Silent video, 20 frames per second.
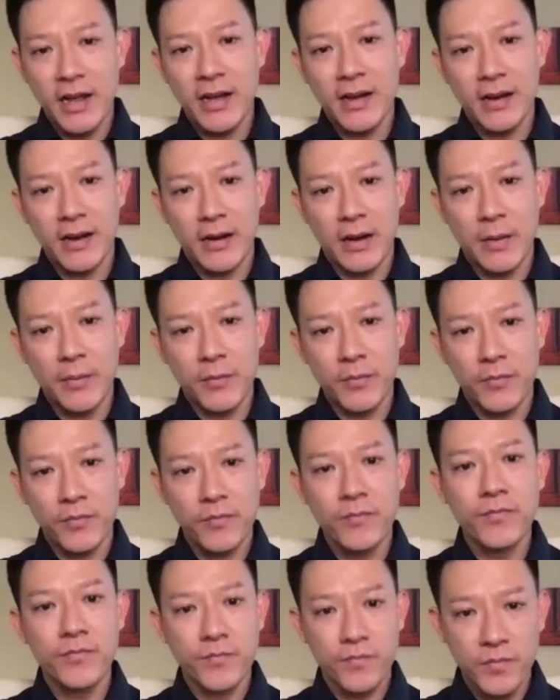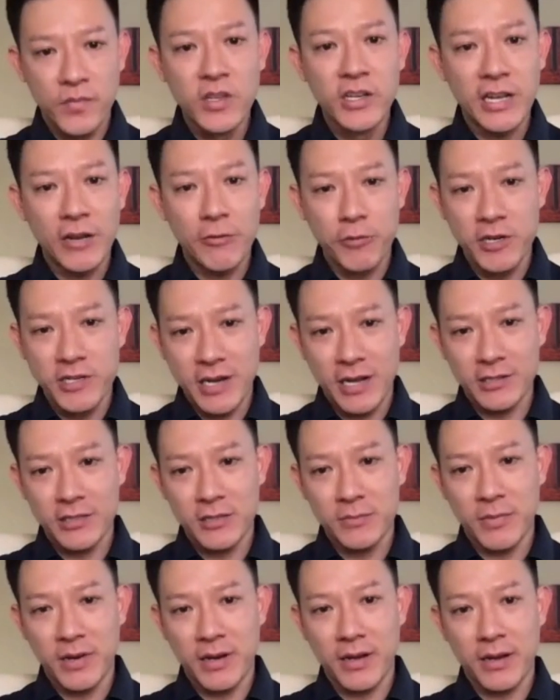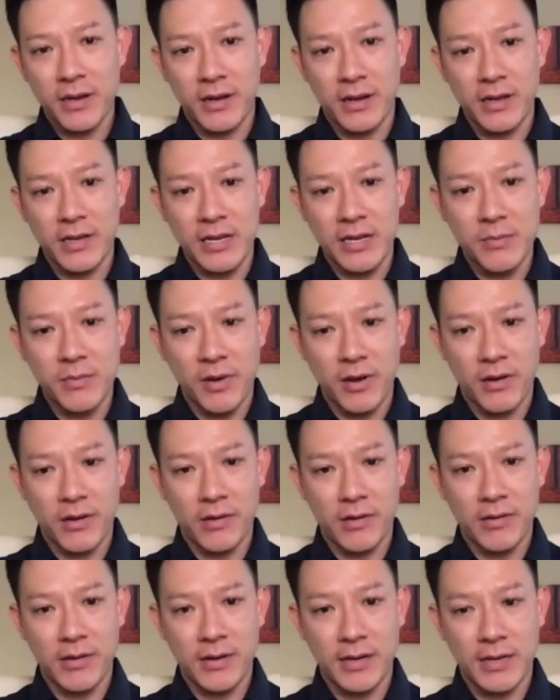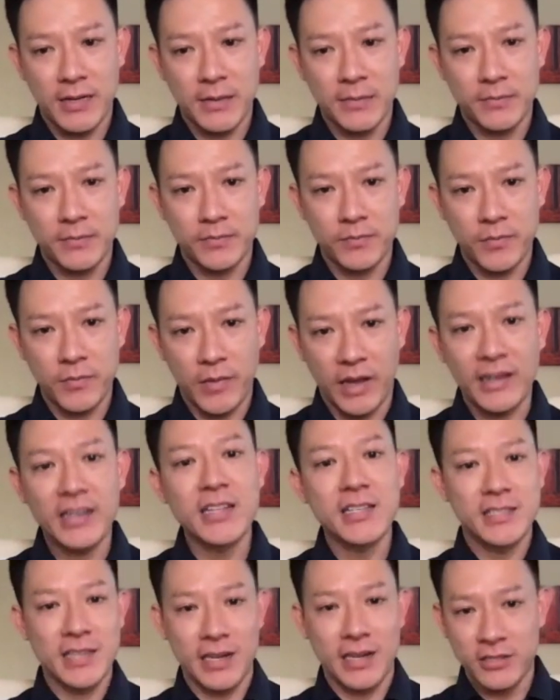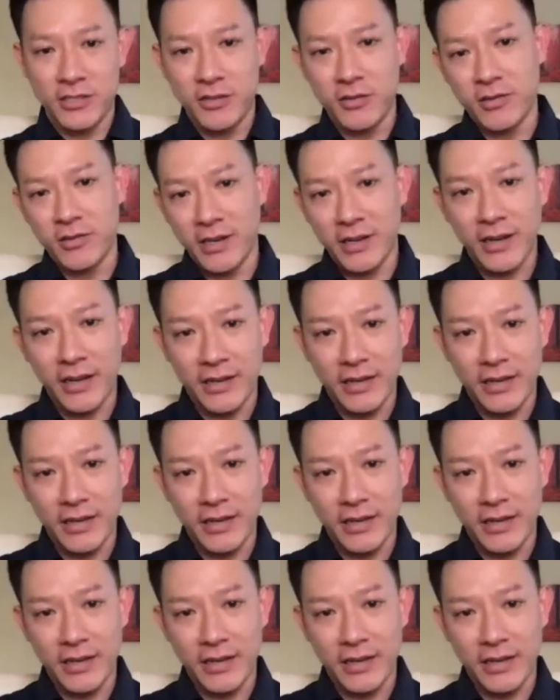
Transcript: Um, you can reach out to my uh, email. Um, I can send it to you, Nick, and